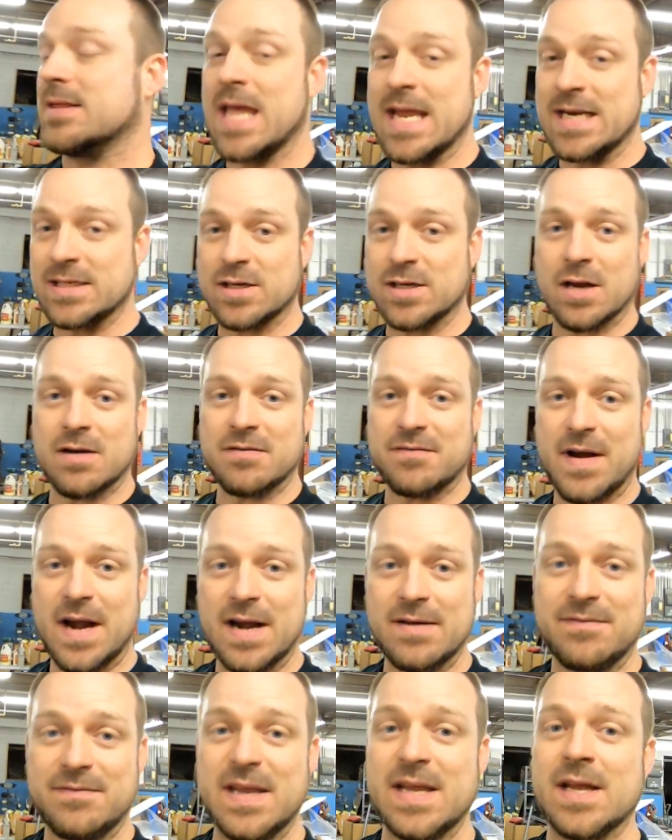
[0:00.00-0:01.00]
Things are going to
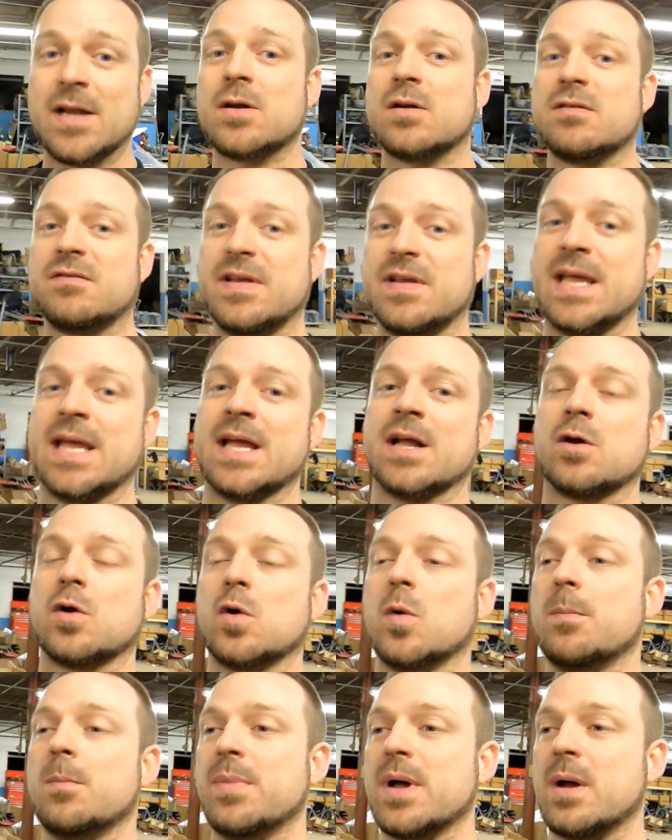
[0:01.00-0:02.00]
vary vehicle to
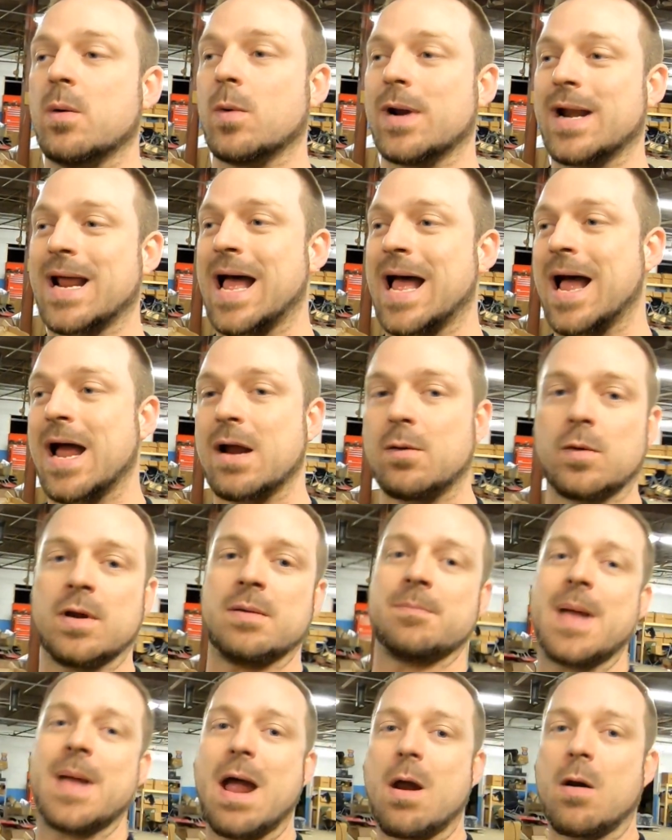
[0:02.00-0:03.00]
vehicle, but when I
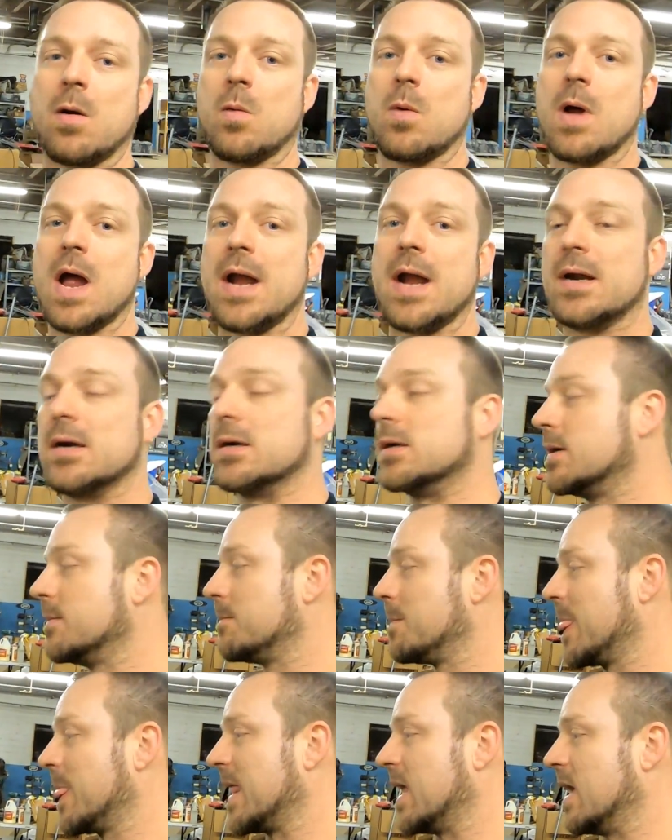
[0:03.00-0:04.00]
run power wire,
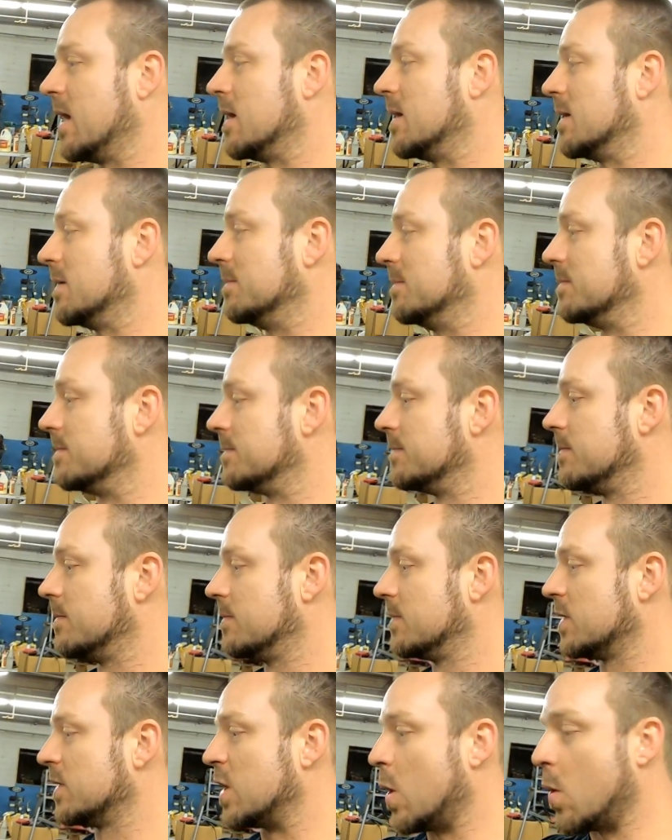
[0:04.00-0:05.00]

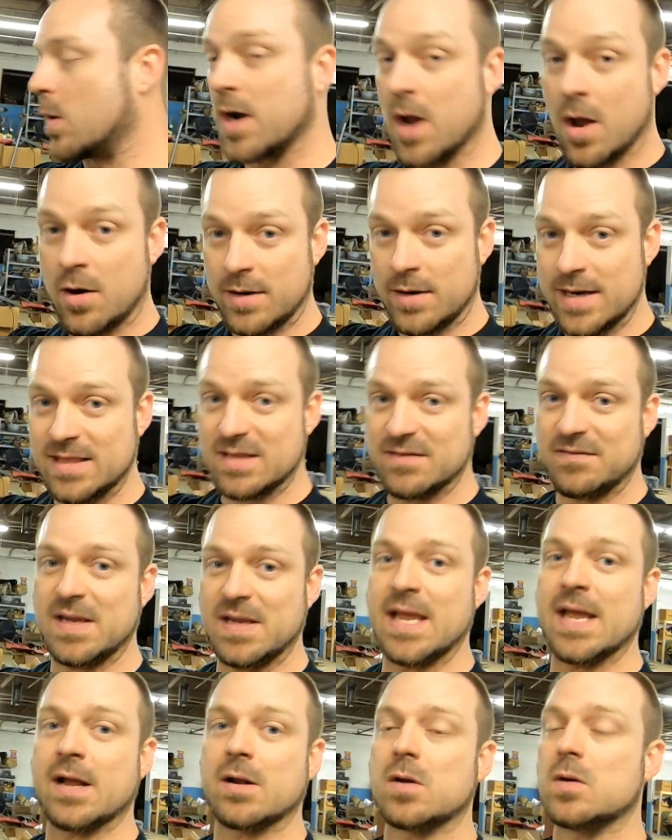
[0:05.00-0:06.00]
going underneath the
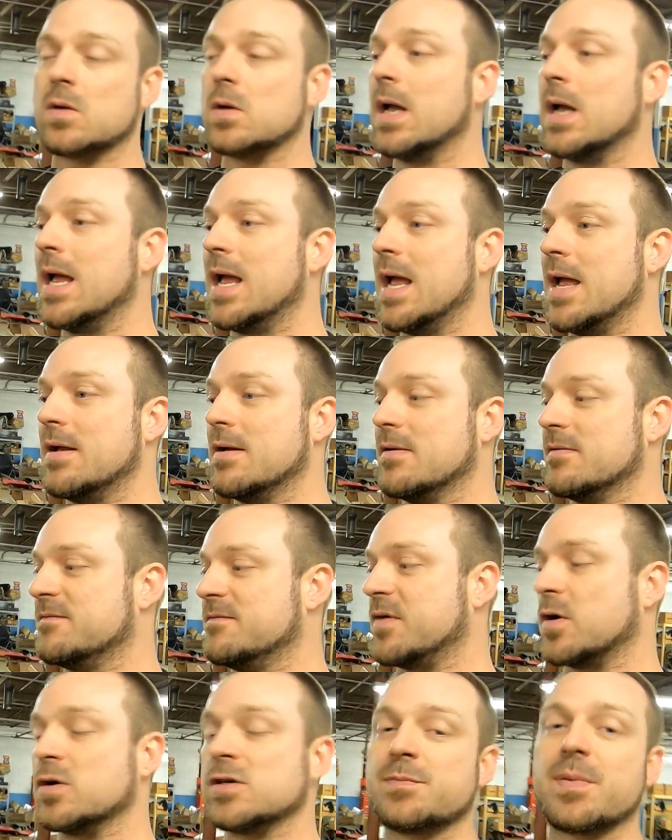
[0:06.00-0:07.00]
vehicle,
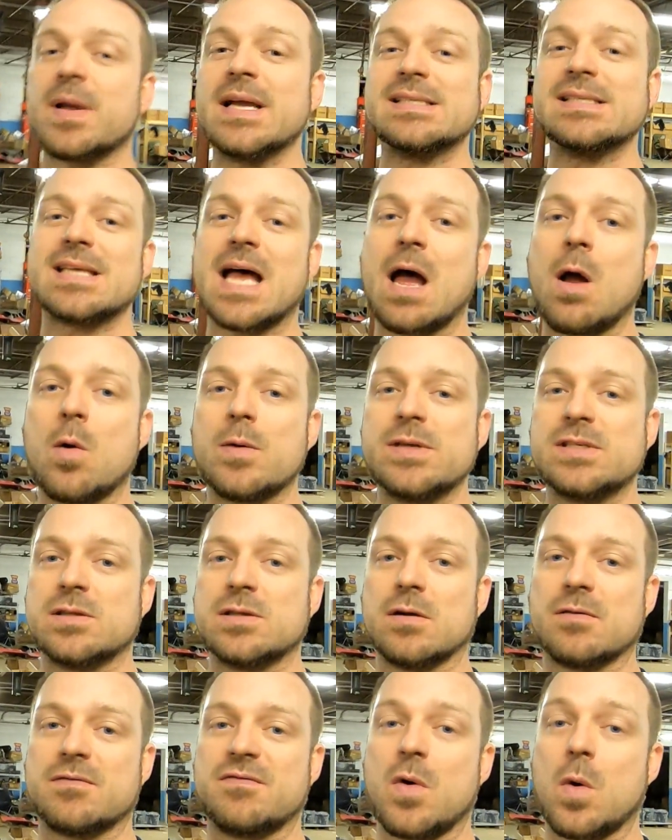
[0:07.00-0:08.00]
first place I always
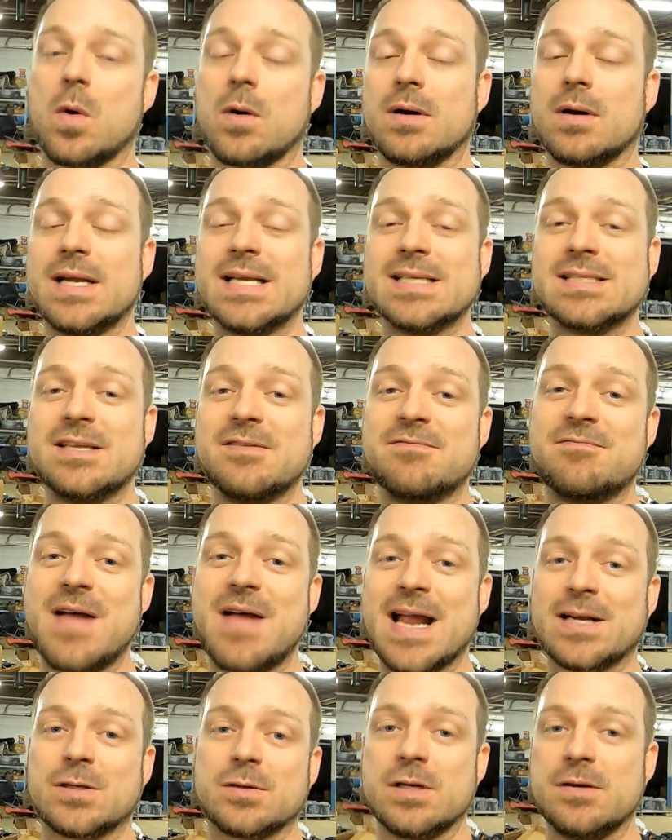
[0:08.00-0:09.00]
look for is the
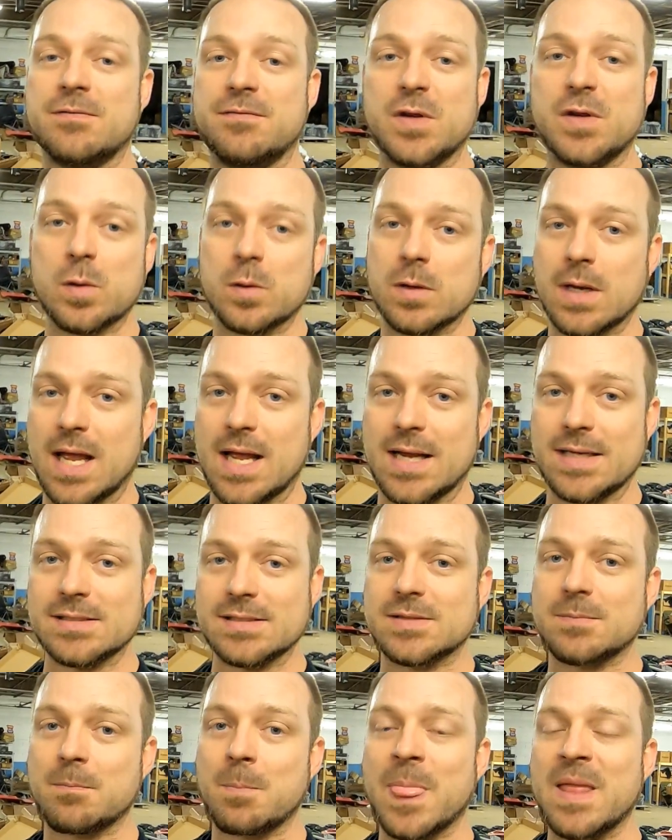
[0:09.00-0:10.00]
factory fuel
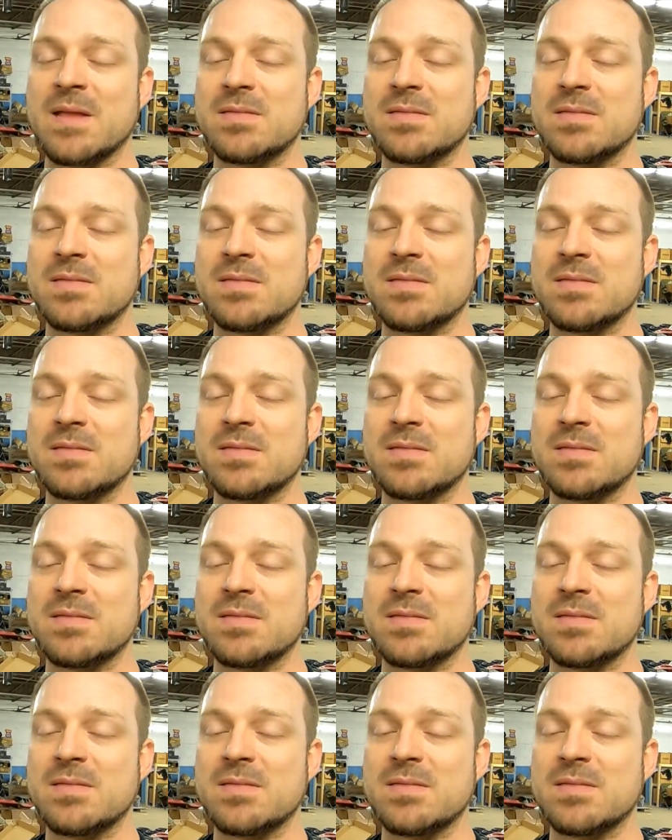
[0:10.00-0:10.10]
lines.